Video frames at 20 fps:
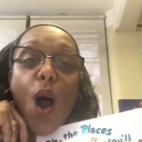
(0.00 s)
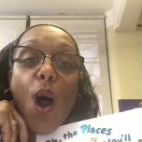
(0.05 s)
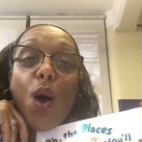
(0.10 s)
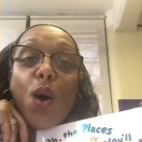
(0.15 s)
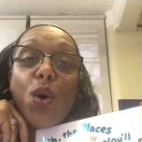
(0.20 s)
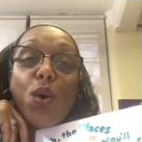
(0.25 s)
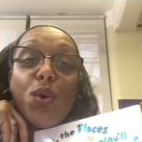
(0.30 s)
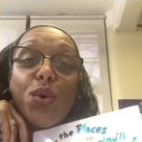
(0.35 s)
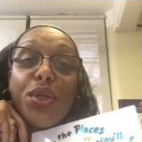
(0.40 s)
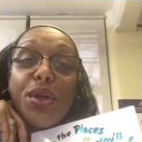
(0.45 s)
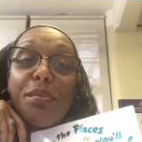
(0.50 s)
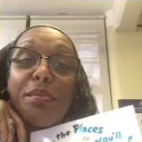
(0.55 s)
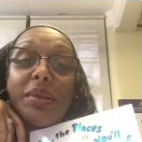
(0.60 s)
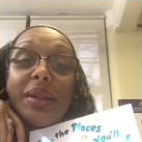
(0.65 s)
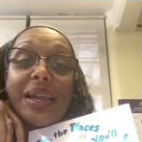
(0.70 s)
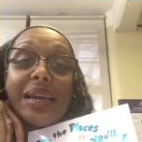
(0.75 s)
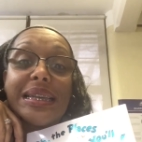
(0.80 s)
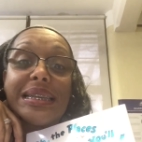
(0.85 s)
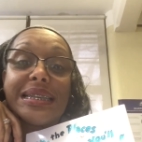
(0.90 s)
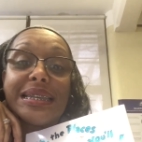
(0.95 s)
Oh, the
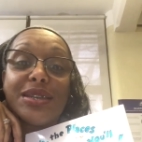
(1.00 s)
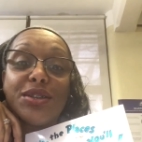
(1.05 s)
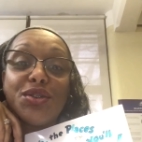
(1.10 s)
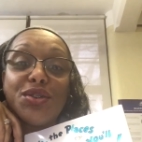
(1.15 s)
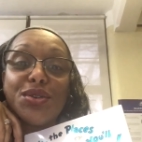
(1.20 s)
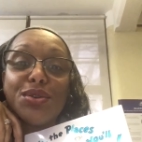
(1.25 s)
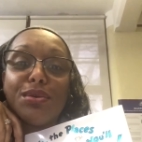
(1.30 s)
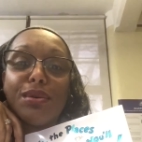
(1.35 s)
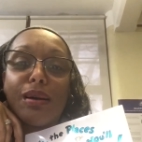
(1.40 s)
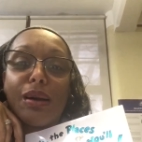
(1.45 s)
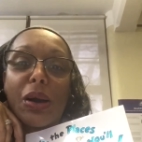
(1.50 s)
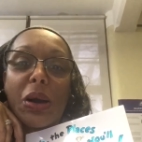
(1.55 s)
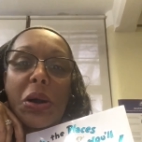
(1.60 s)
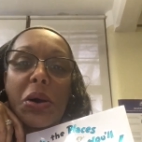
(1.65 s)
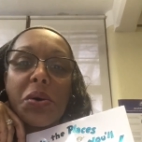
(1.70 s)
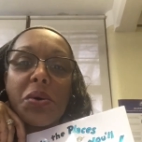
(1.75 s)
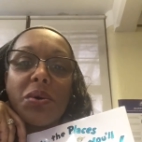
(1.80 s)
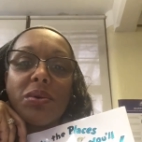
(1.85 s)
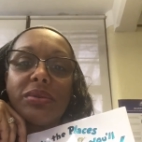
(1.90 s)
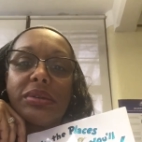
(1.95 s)
places you'll
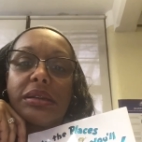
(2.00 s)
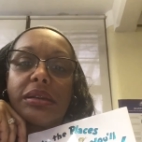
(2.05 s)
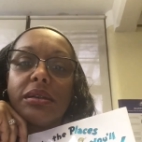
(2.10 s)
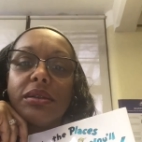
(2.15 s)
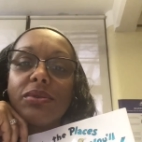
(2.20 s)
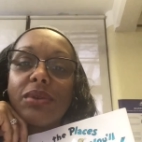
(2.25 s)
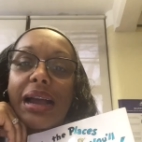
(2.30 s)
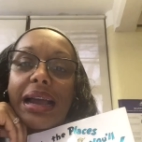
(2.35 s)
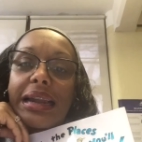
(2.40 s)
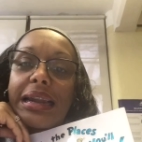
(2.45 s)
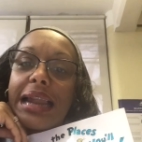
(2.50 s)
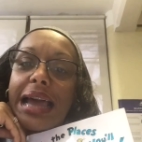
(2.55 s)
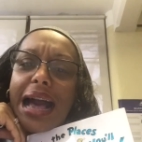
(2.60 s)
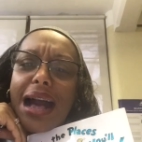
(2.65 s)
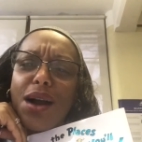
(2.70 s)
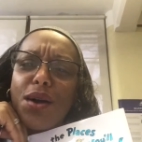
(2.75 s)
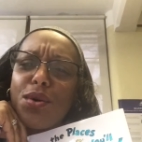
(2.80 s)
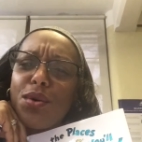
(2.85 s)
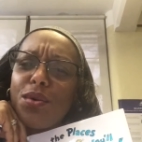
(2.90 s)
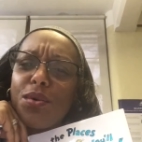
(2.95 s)
go, since right
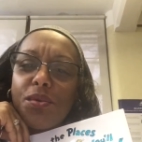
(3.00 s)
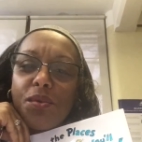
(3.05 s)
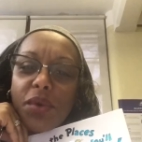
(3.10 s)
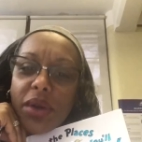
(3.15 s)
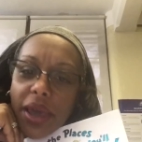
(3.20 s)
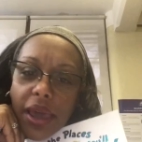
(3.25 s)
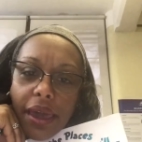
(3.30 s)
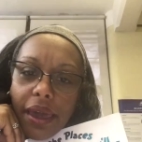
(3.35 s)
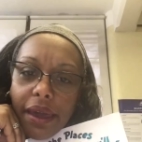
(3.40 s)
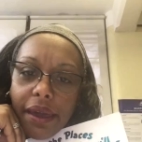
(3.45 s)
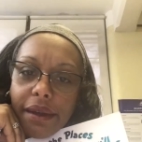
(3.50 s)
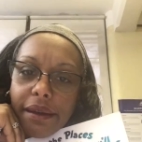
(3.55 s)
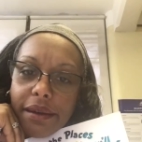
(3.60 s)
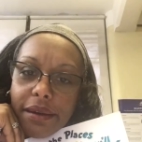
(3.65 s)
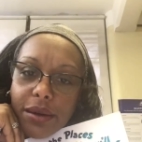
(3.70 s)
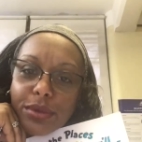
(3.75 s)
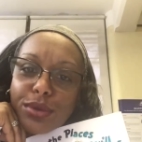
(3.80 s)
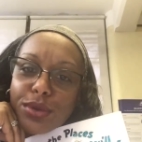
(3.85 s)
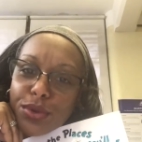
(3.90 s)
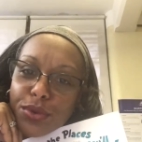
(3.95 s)
now we can't
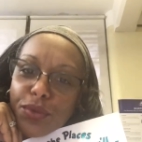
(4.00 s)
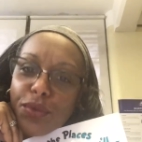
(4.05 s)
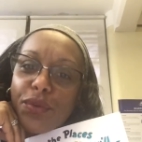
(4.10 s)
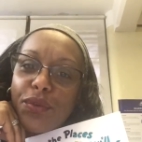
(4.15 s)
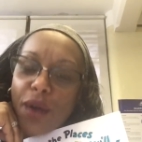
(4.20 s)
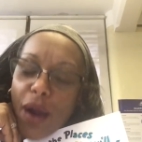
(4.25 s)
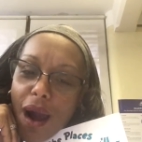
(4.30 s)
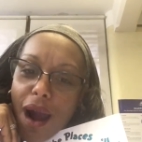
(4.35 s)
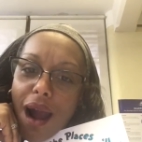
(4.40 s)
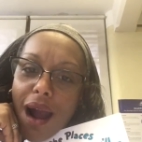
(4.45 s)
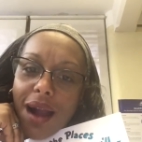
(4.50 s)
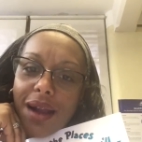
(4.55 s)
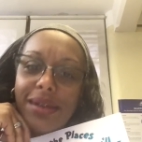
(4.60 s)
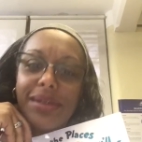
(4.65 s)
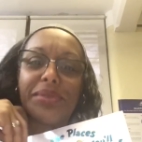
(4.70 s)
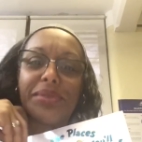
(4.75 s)
go too far.